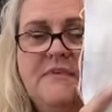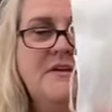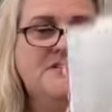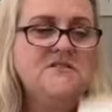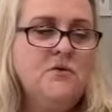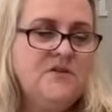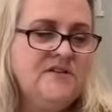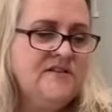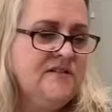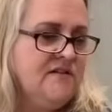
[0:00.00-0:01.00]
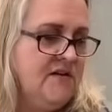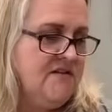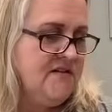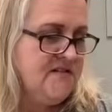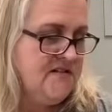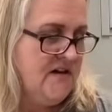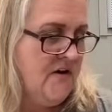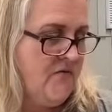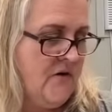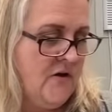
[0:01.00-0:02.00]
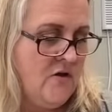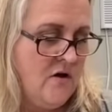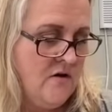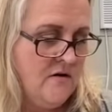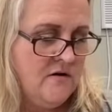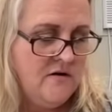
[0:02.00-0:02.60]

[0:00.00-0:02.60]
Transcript: So it doesn't take very long